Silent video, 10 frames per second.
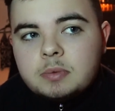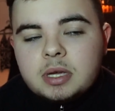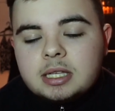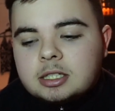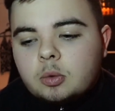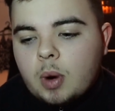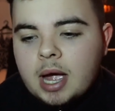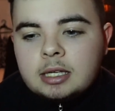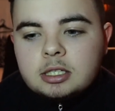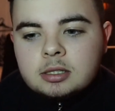It's the
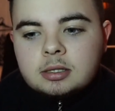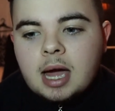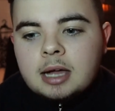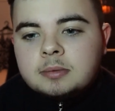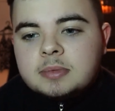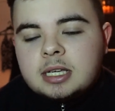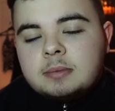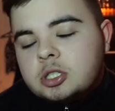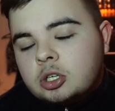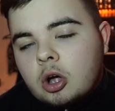way Adam
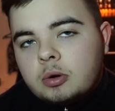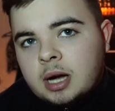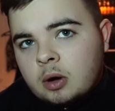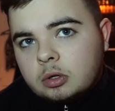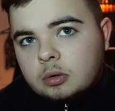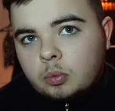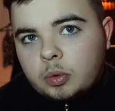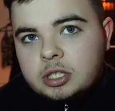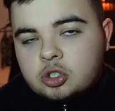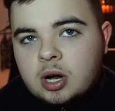seems to go down
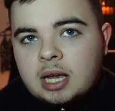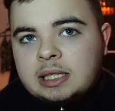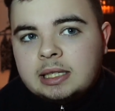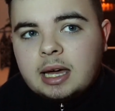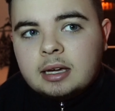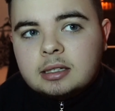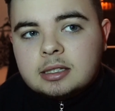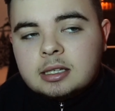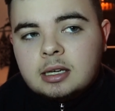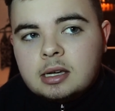with his trailing
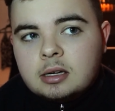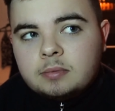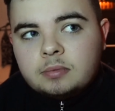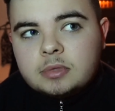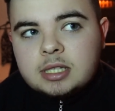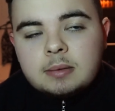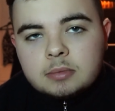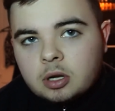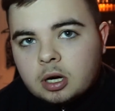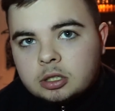legs.
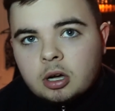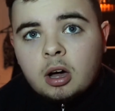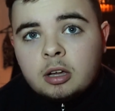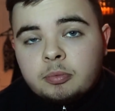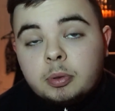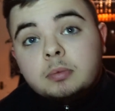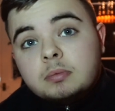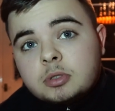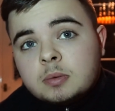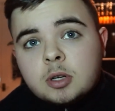Seems like a dive, but
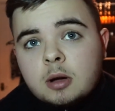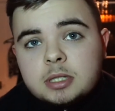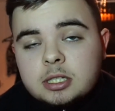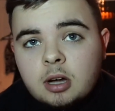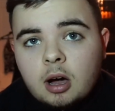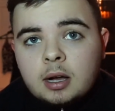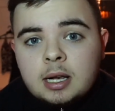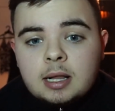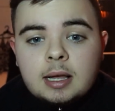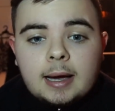sometimes it's not.
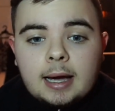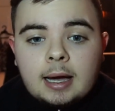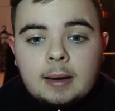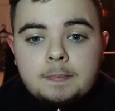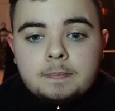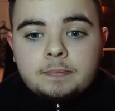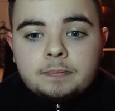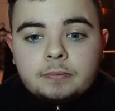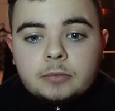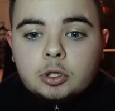
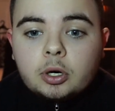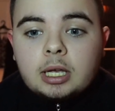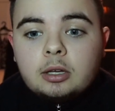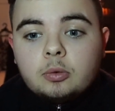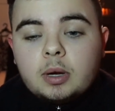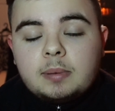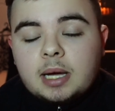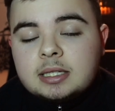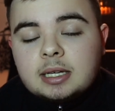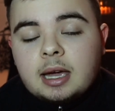Looking at the
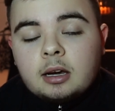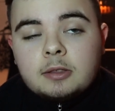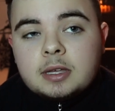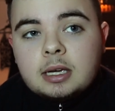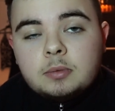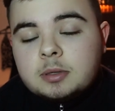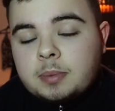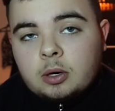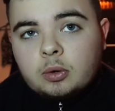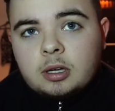replays again, I think it was a
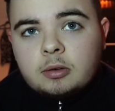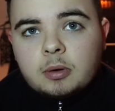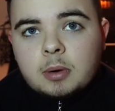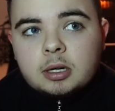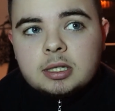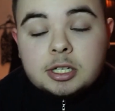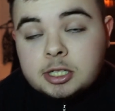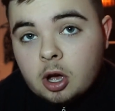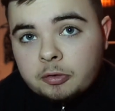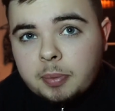penalty, if I'm honest. A
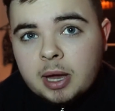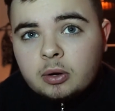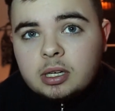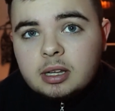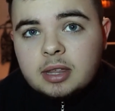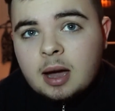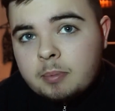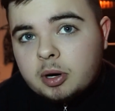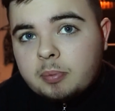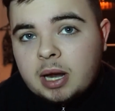soft penalty at
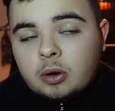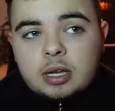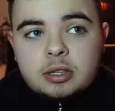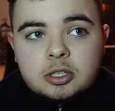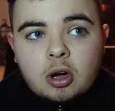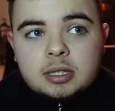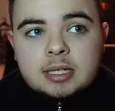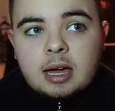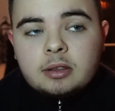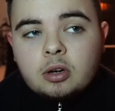that, but a penalty. There's
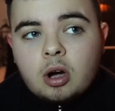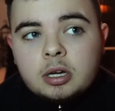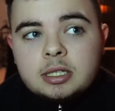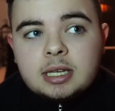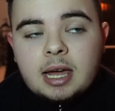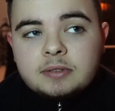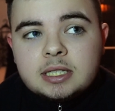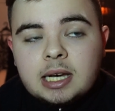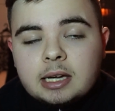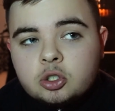contact. The guy's left
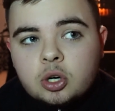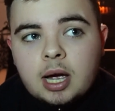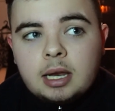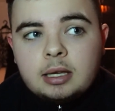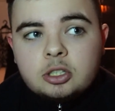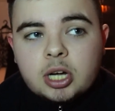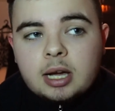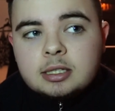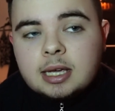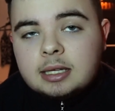his legs trailing.
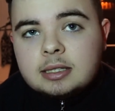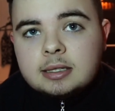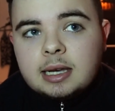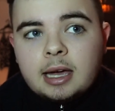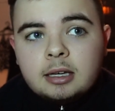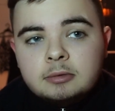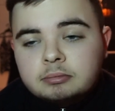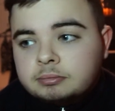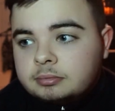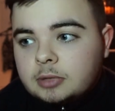Shay's kicked his leg.
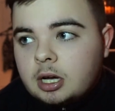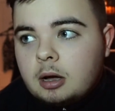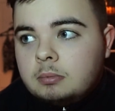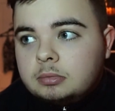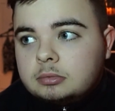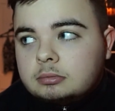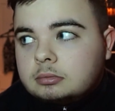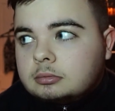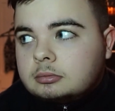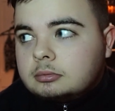
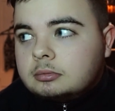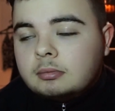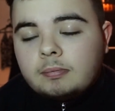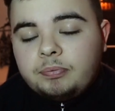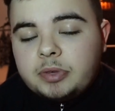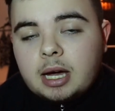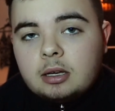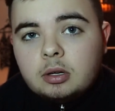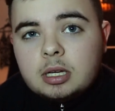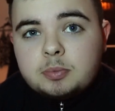Yeah,
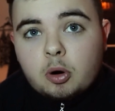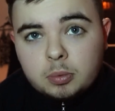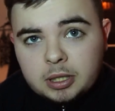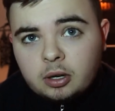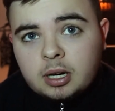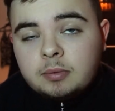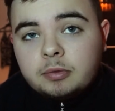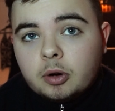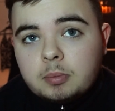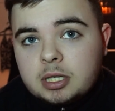look, he's probably looking
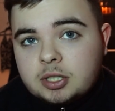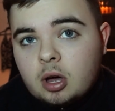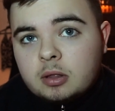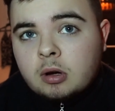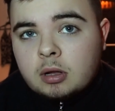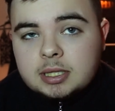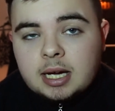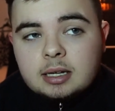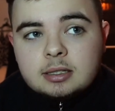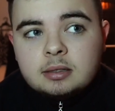for it, but he's got the
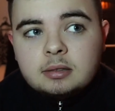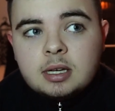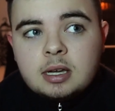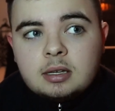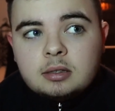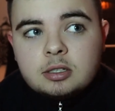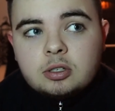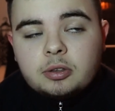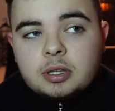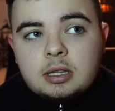contact, and there's
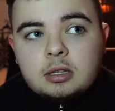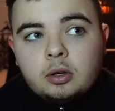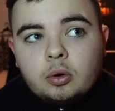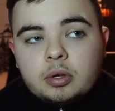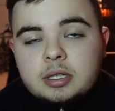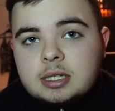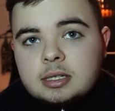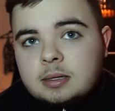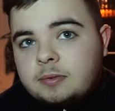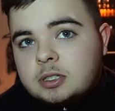nothing in the law that
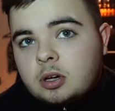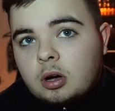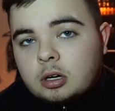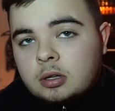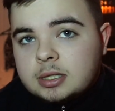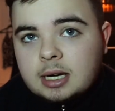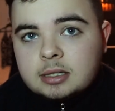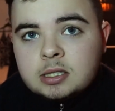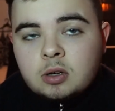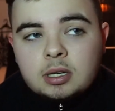says if he's got
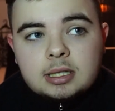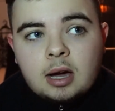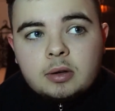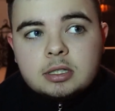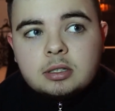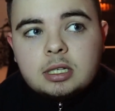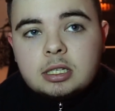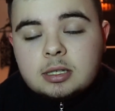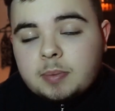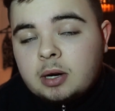contact, he's gone down.
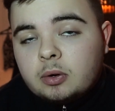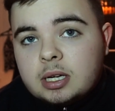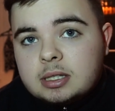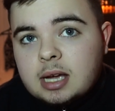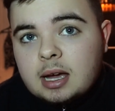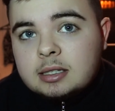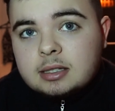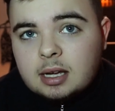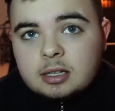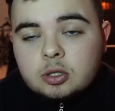It's a penalty. That is
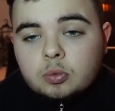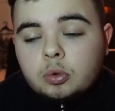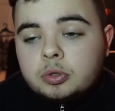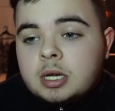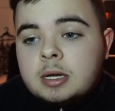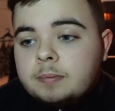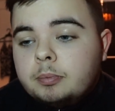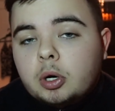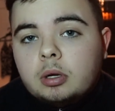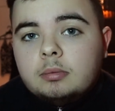the rules.
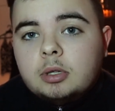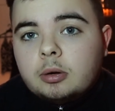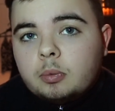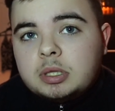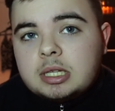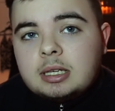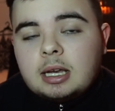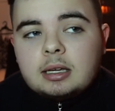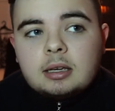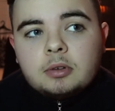But look, we didn't
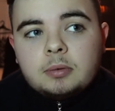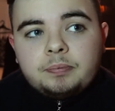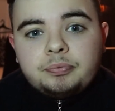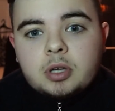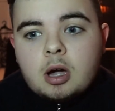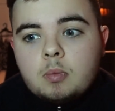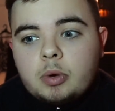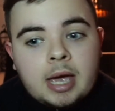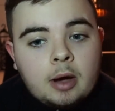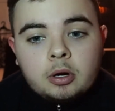get it given.
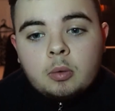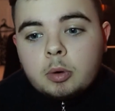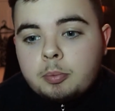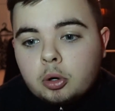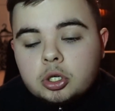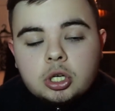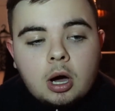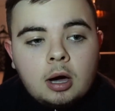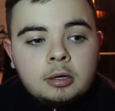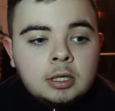We carried on. We pushed
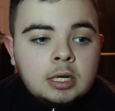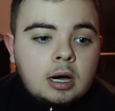hard.